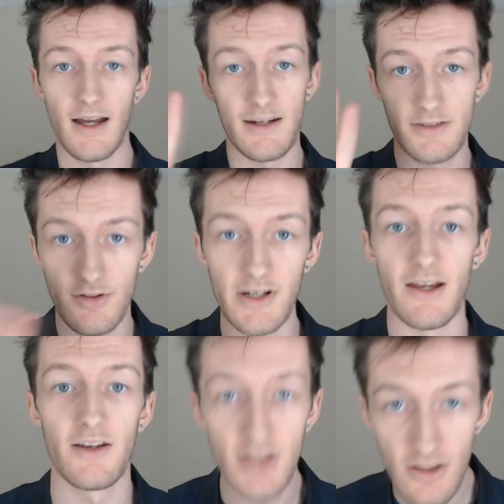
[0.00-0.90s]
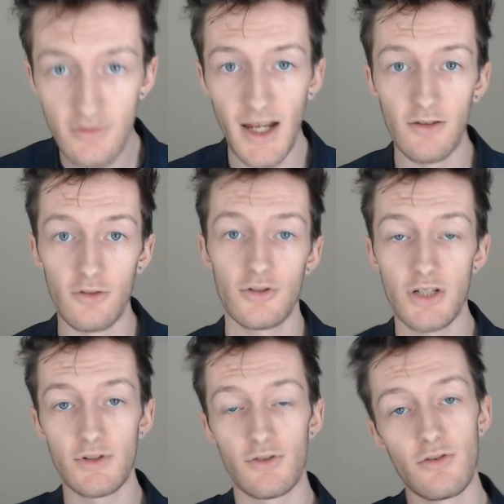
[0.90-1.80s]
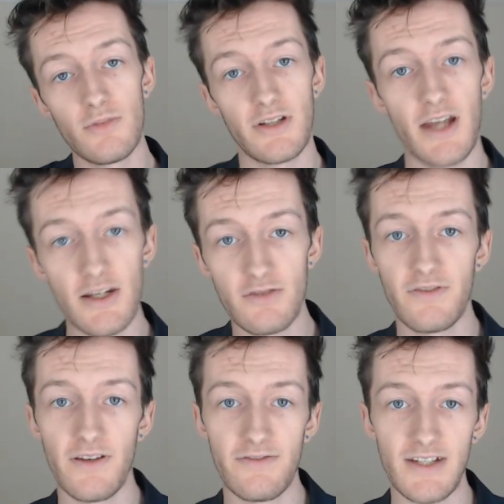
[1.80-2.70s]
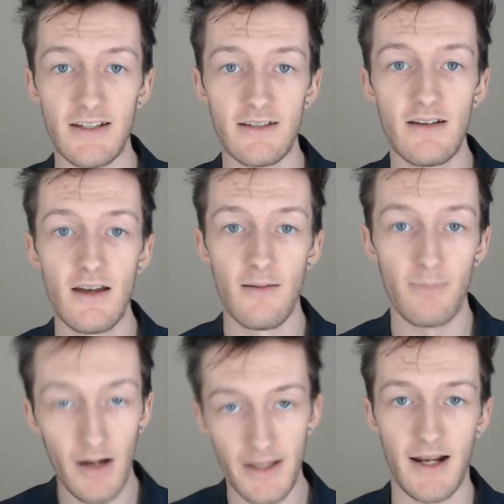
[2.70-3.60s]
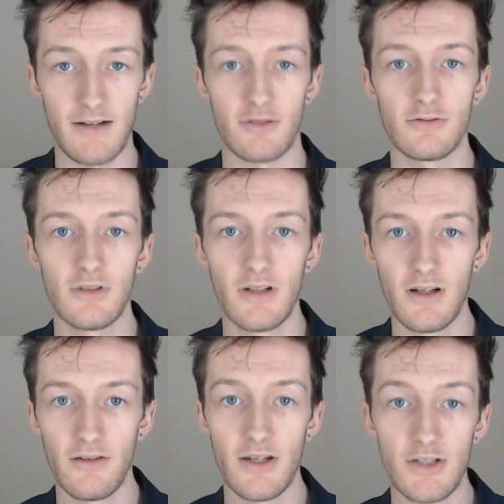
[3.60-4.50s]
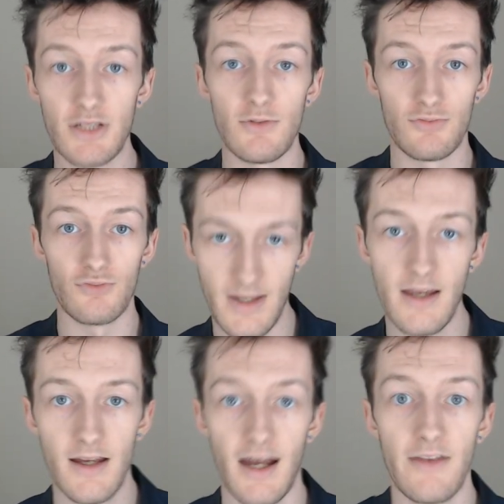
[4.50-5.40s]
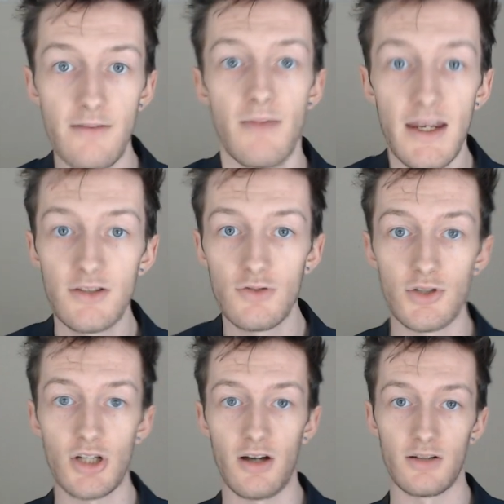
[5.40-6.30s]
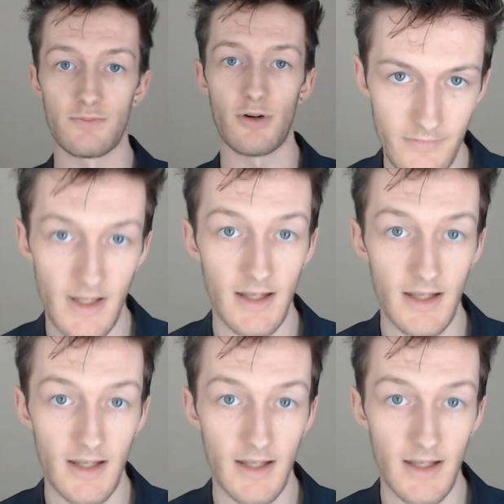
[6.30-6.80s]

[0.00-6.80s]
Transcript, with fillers: And three, under UK law, she was groomed at the age of 15 by an adult, then she was raped, and then made into a child bride.